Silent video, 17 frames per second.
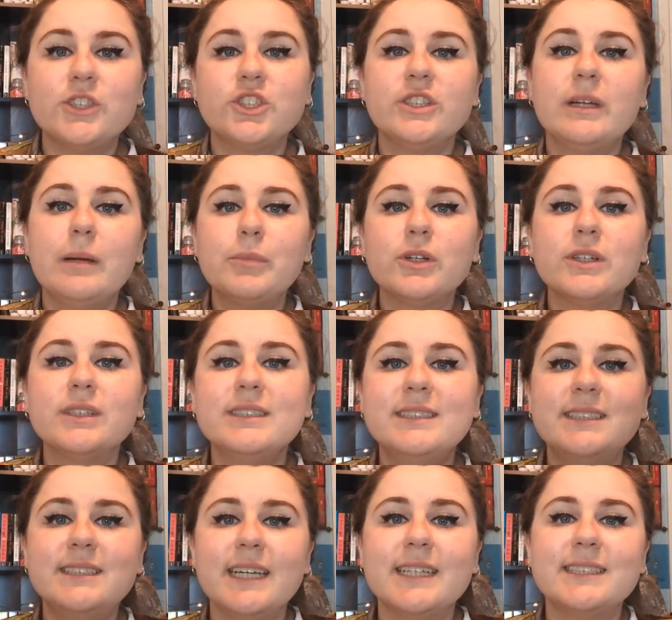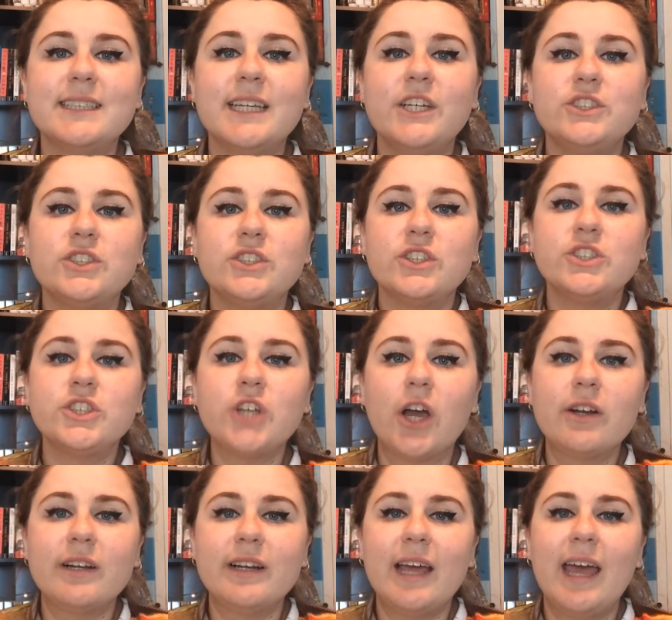Question number six is
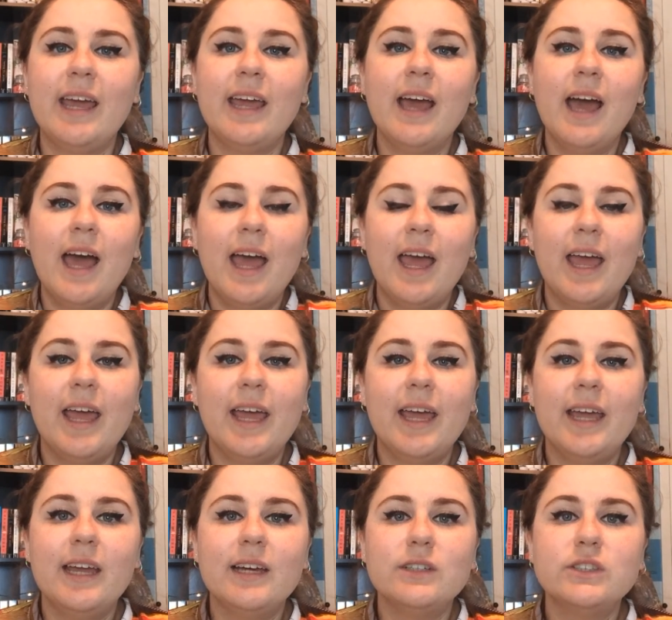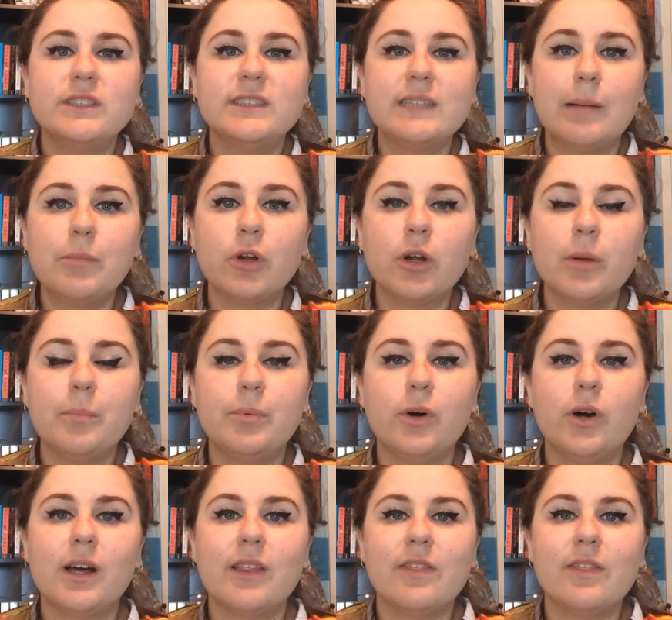Chardonnay, a summer
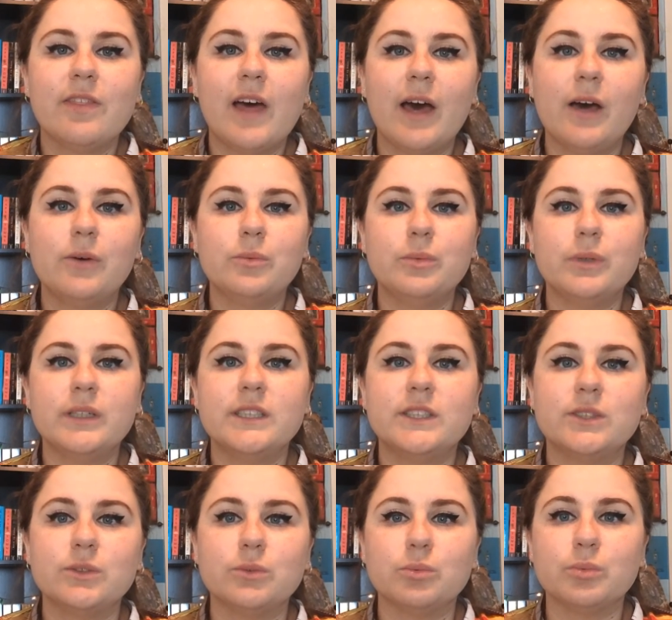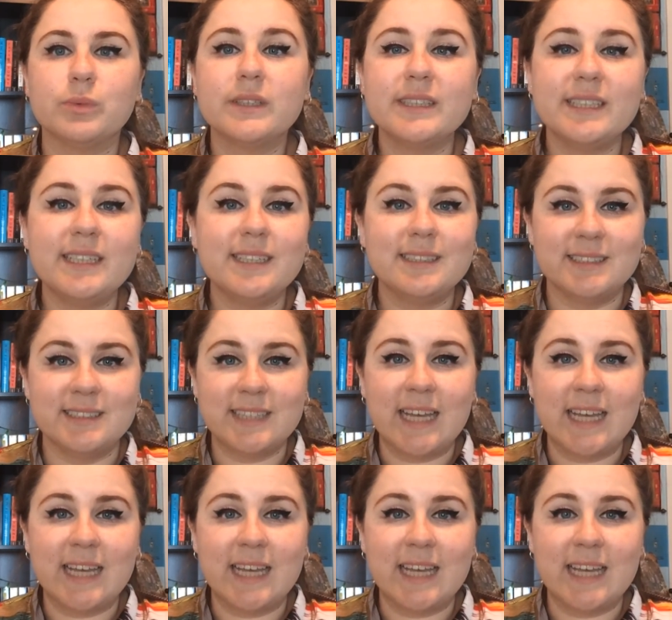book that was really